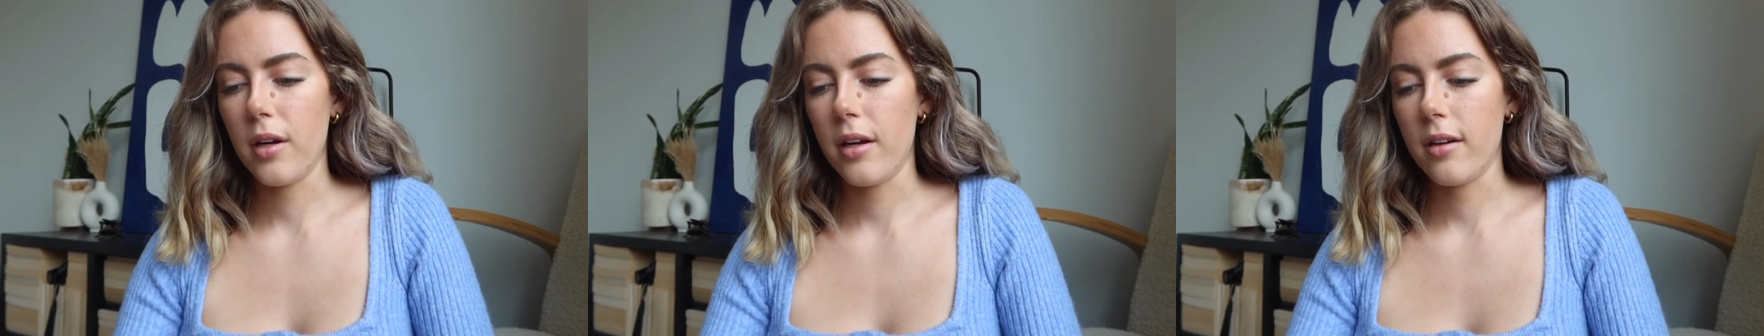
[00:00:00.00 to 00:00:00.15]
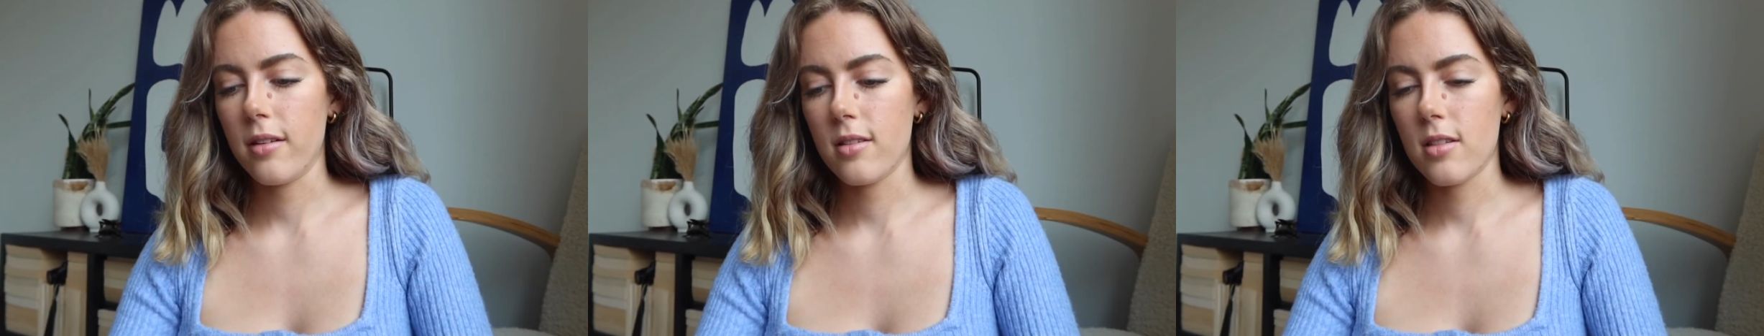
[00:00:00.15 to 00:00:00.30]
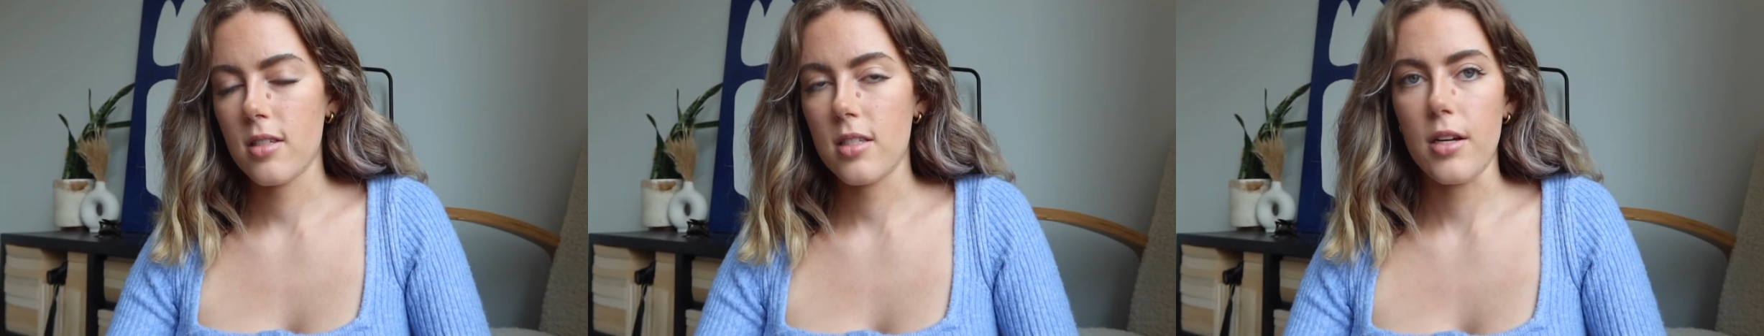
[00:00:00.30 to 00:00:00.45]

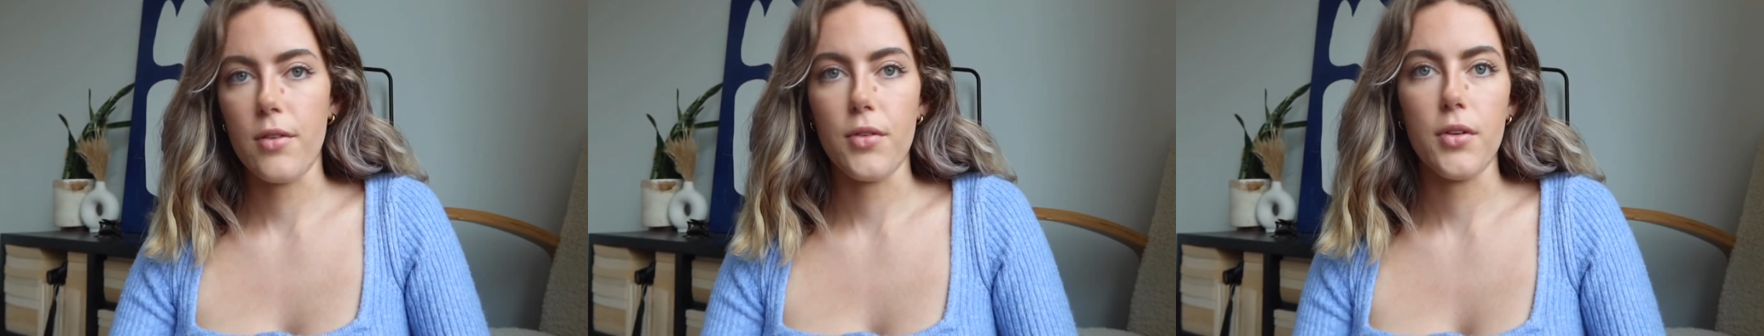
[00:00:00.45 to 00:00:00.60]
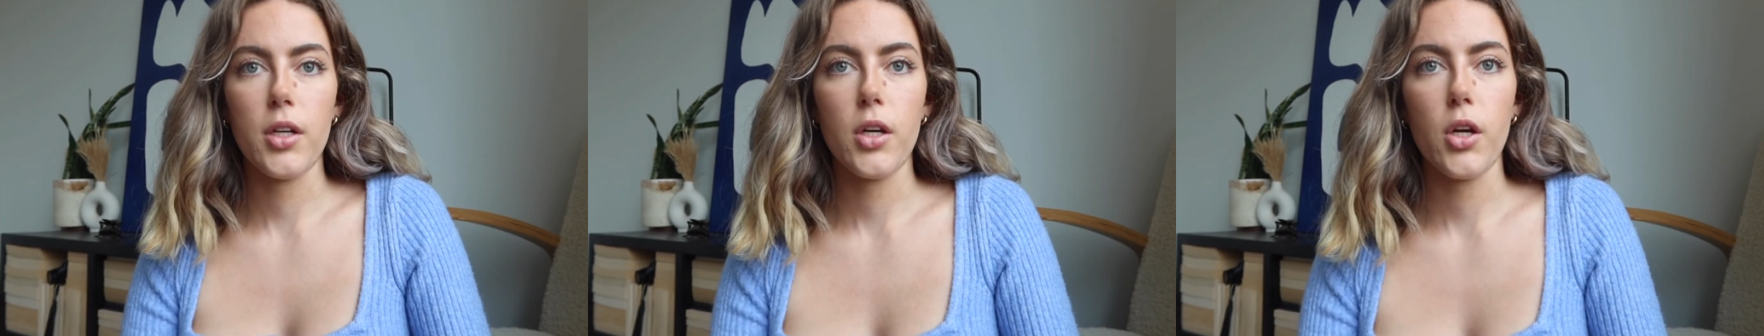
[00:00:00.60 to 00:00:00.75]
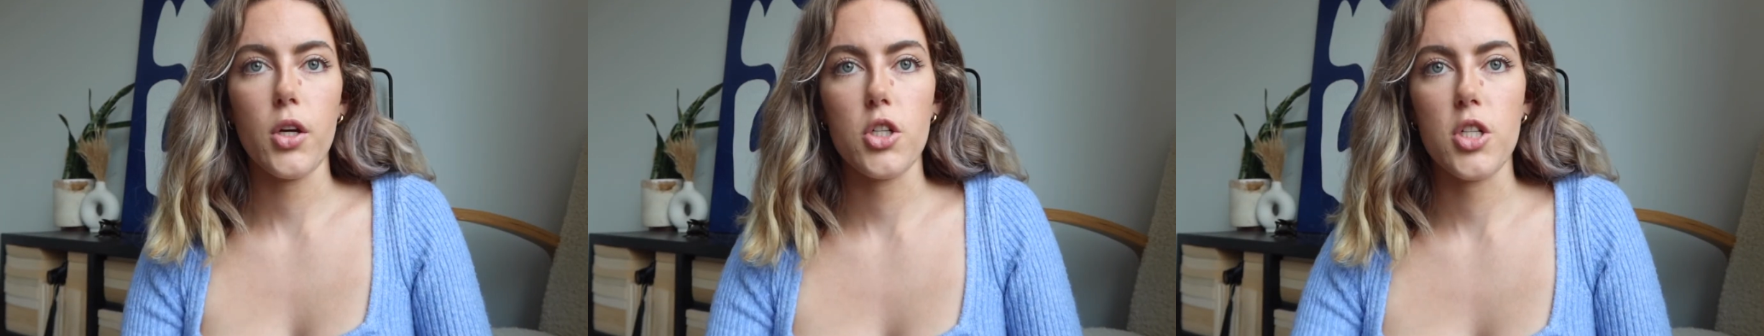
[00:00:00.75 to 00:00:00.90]
it's
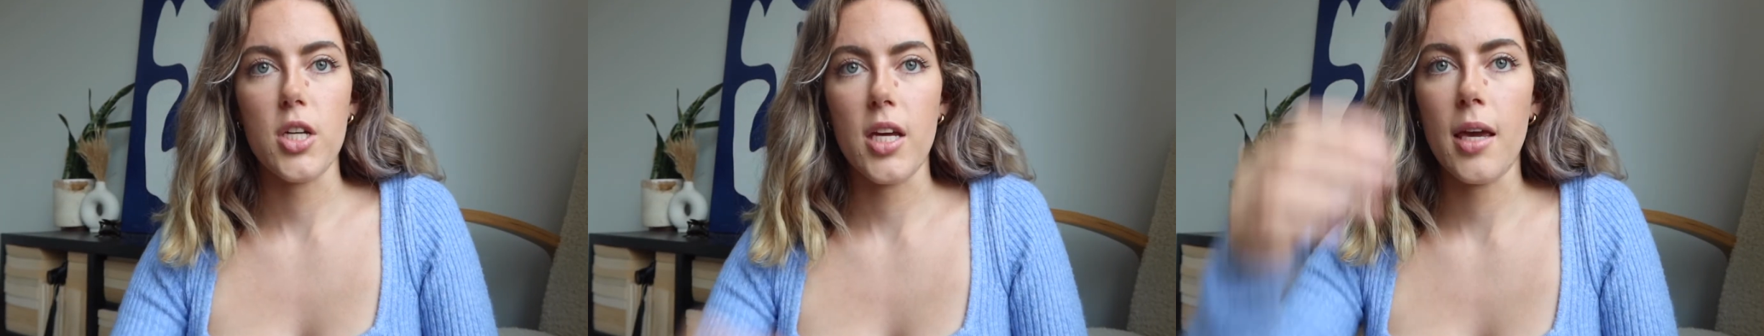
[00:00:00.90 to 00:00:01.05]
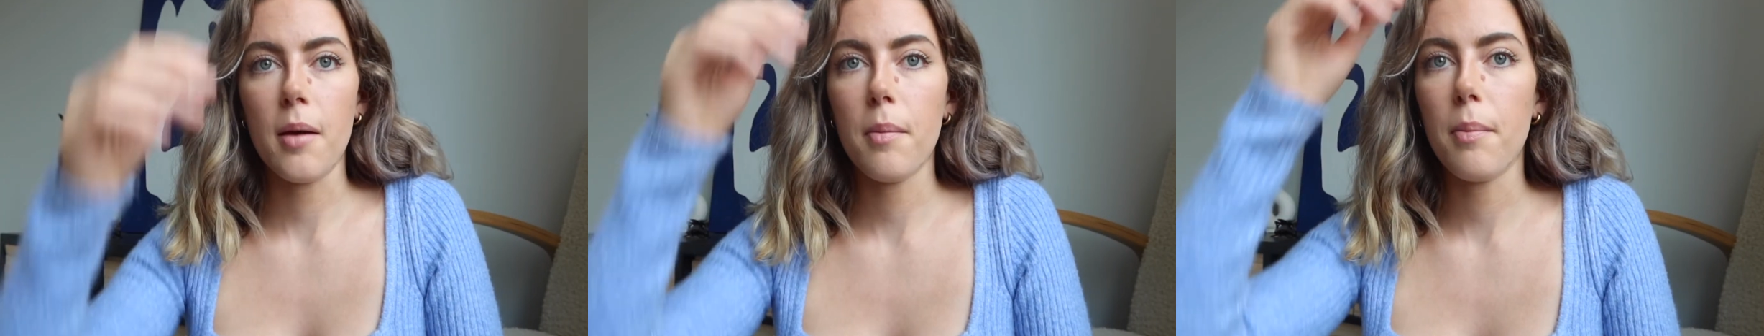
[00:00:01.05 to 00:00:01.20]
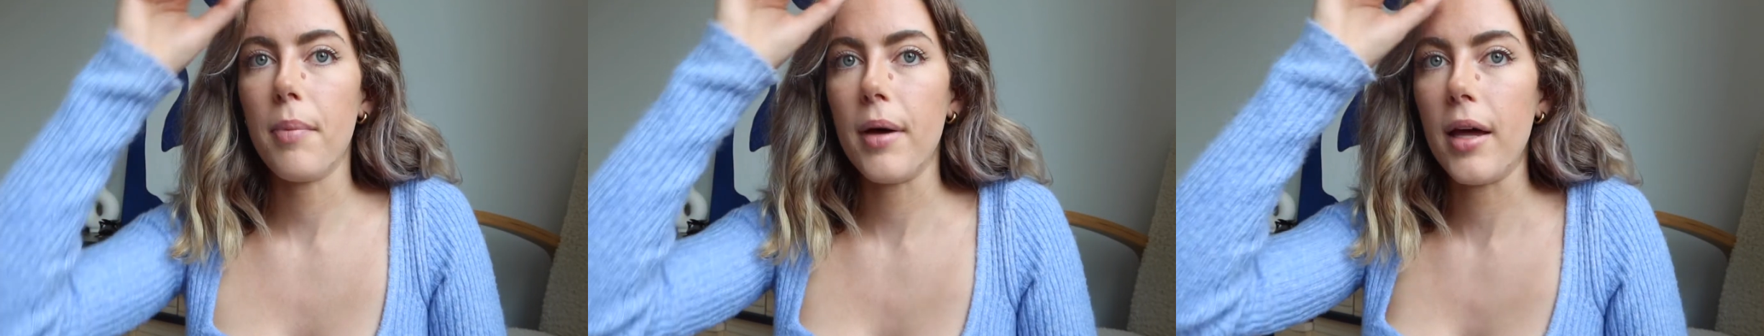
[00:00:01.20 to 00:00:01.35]
definitely not cheap,